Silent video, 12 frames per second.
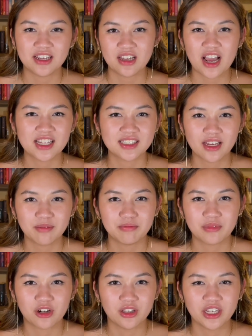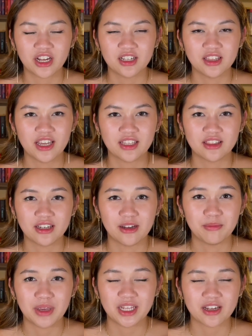I said earlier, like, the
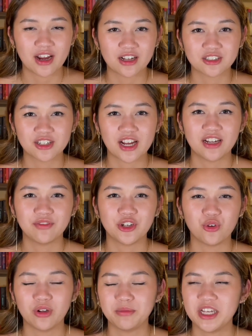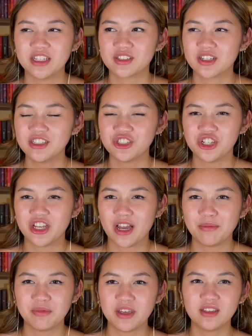main character kind of annoyed me. It's because she
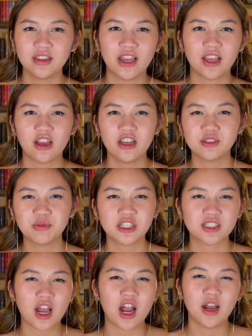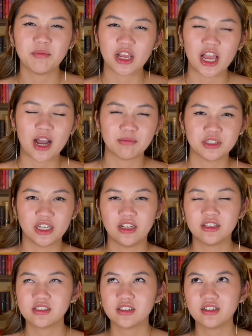kept being like, it's because I'm a captain.
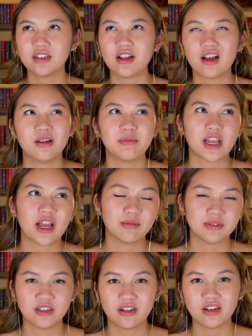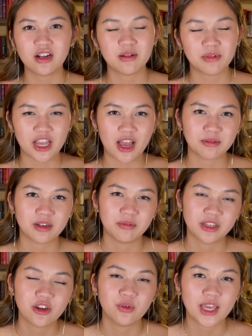It's no, I'm a captain. No, I'm a captain. I'm
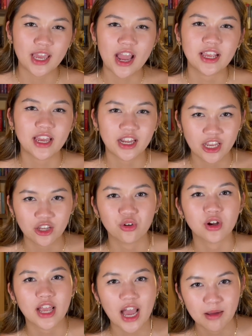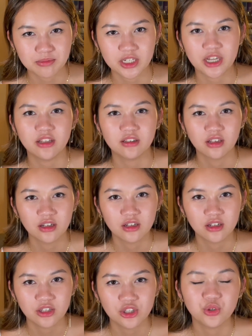like, okay, I get it. You're a captain.
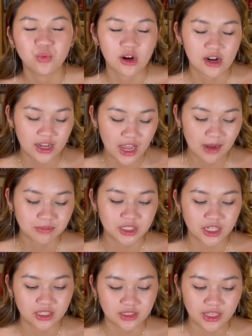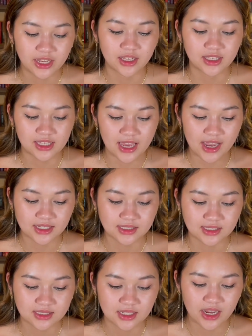You were a captain. Like,
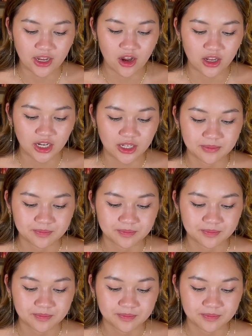yes, I got it.